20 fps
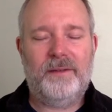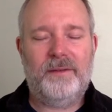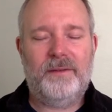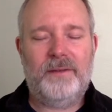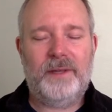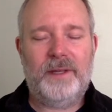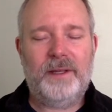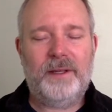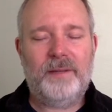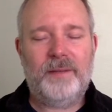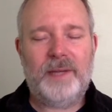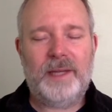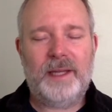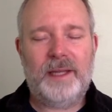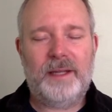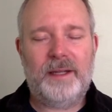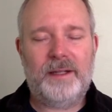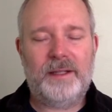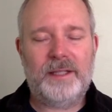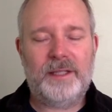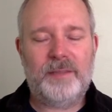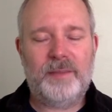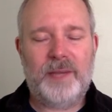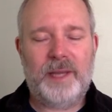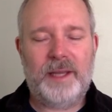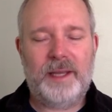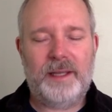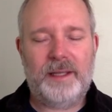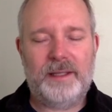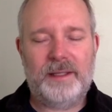feel my inner
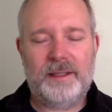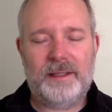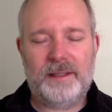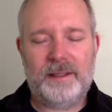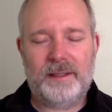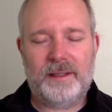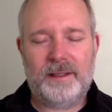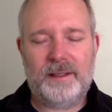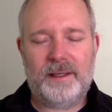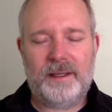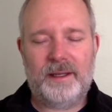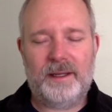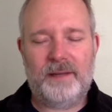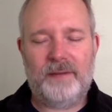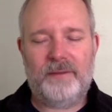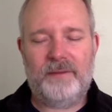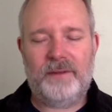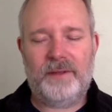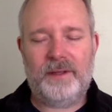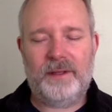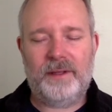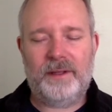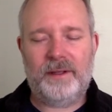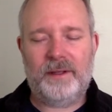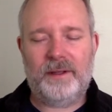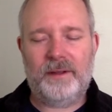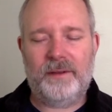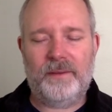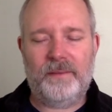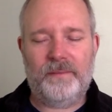space? Can
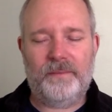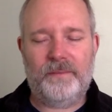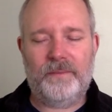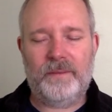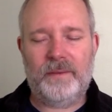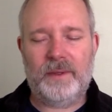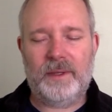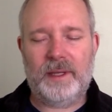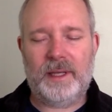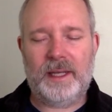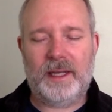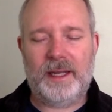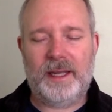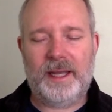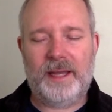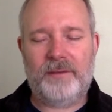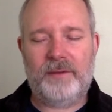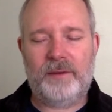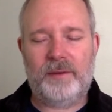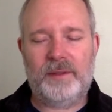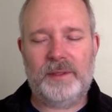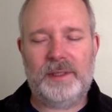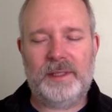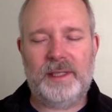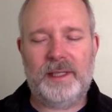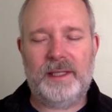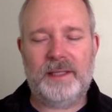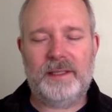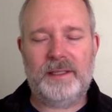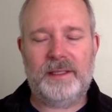I have a
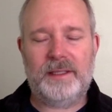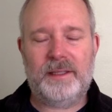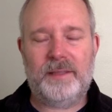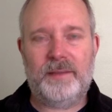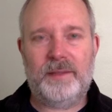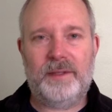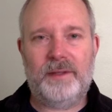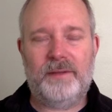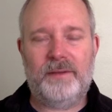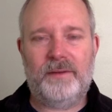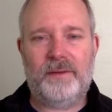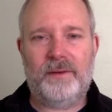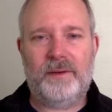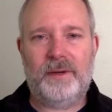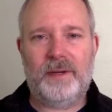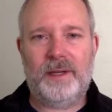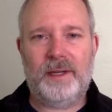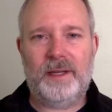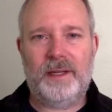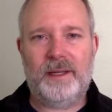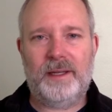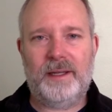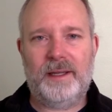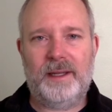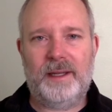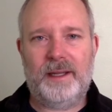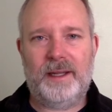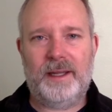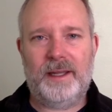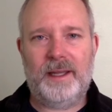relationship to the void?
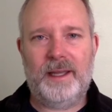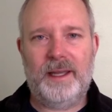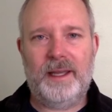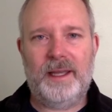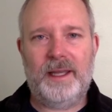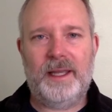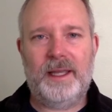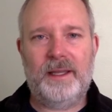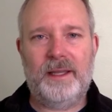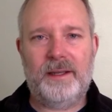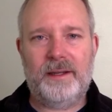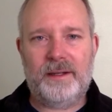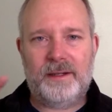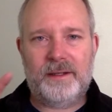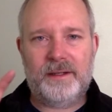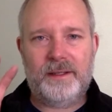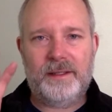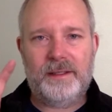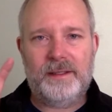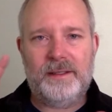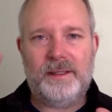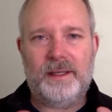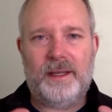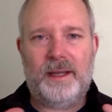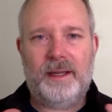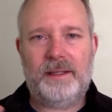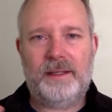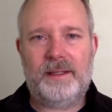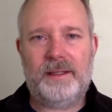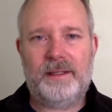Can I hear the
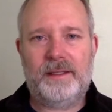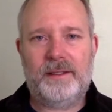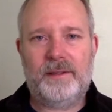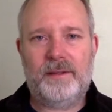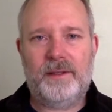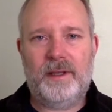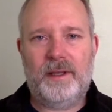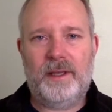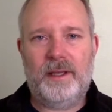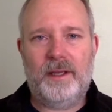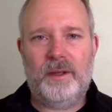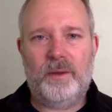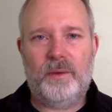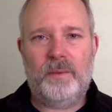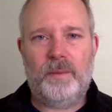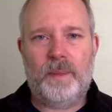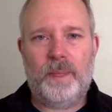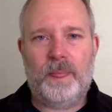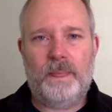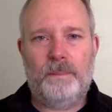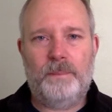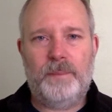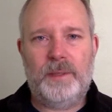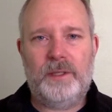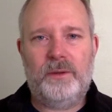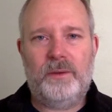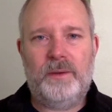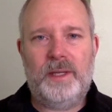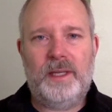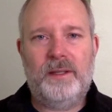silence
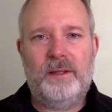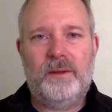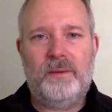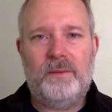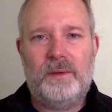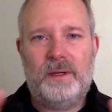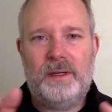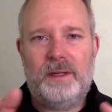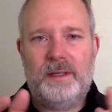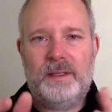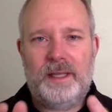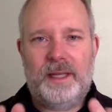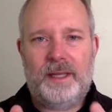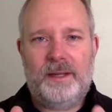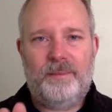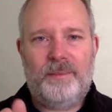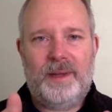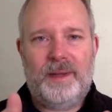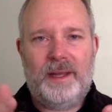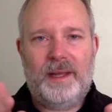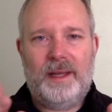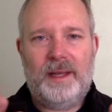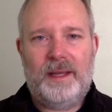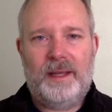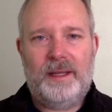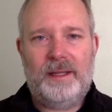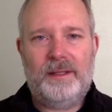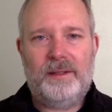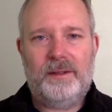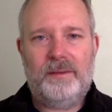between the words and
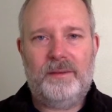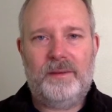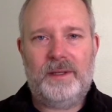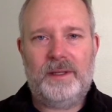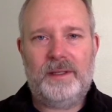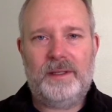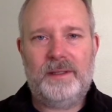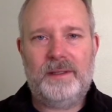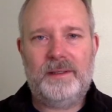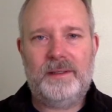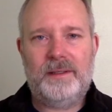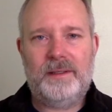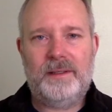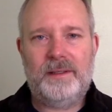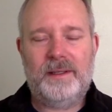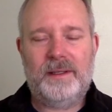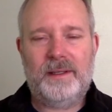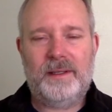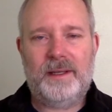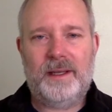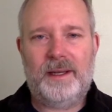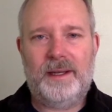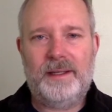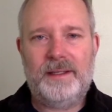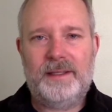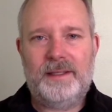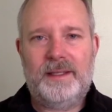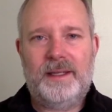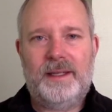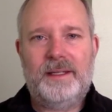behind the words? Can
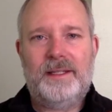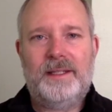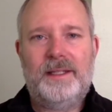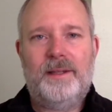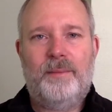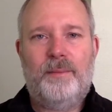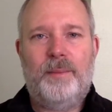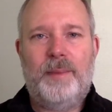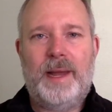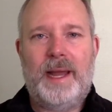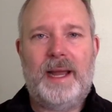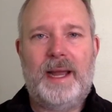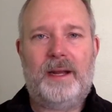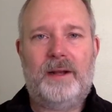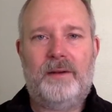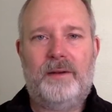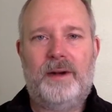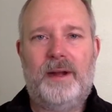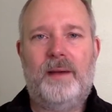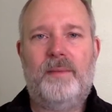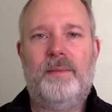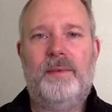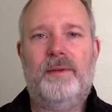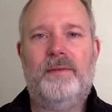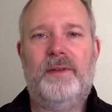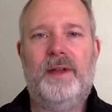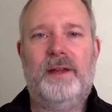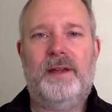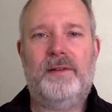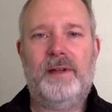I sense the backdrop
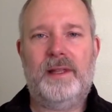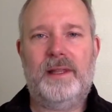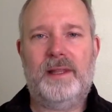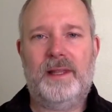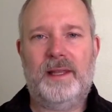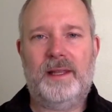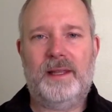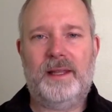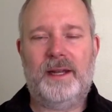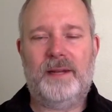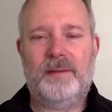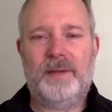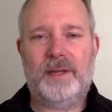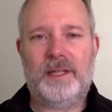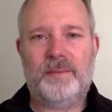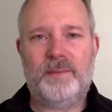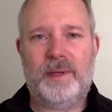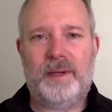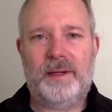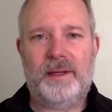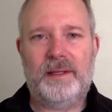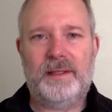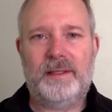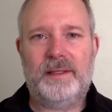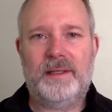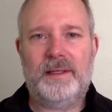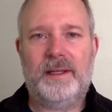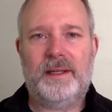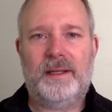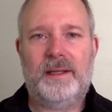of everything that I'm
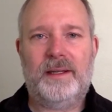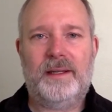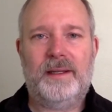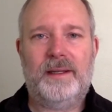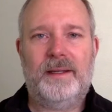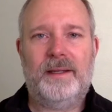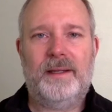experiencing?